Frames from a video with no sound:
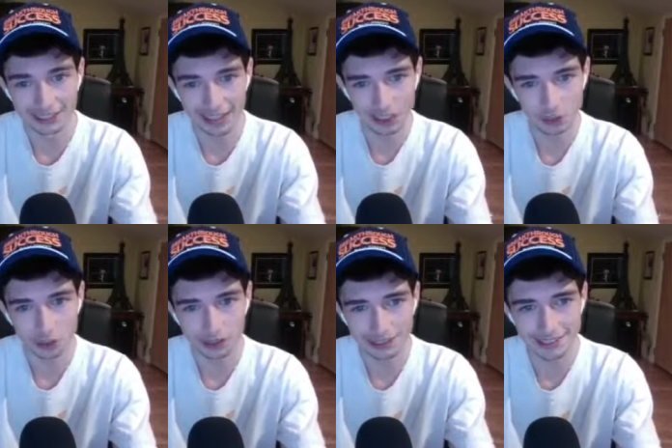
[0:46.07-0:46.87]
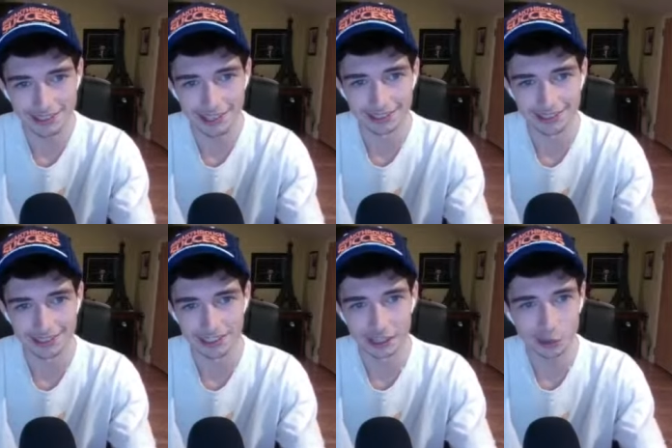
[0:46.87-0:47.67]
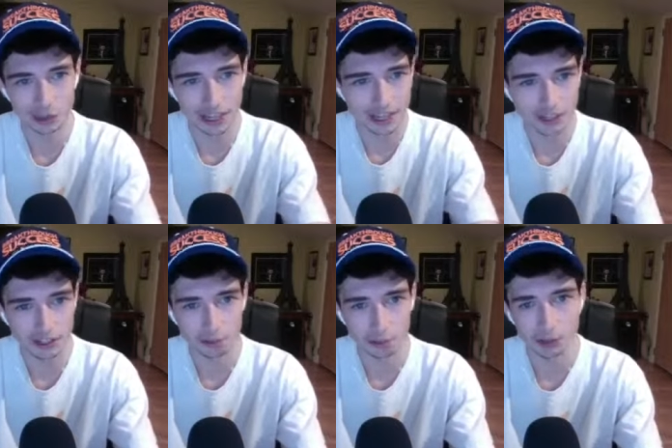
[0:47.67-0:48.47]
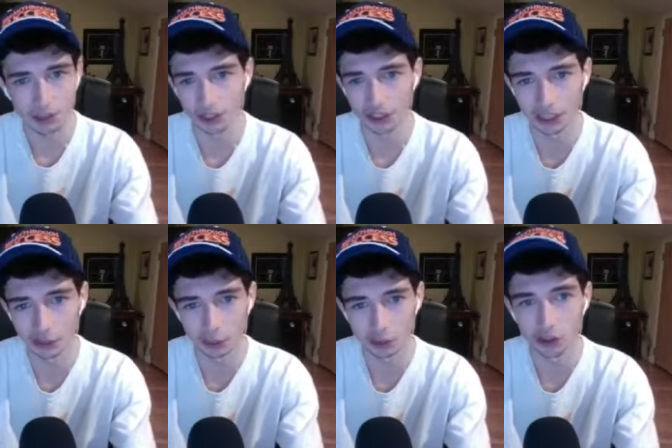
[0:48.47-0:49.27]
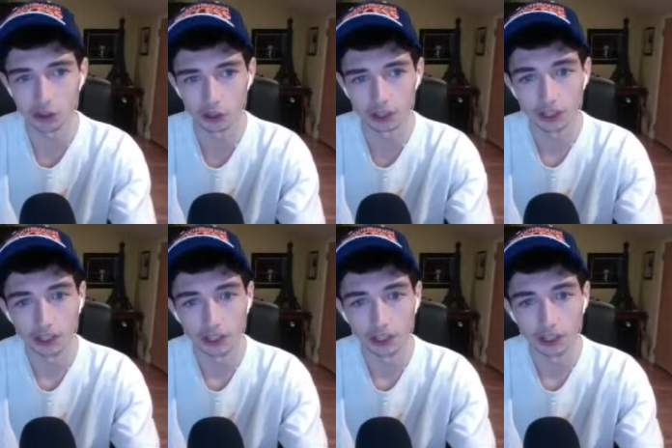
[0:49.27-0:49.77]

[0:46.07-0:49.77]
That's what this guy does. He will take your book and he will turn it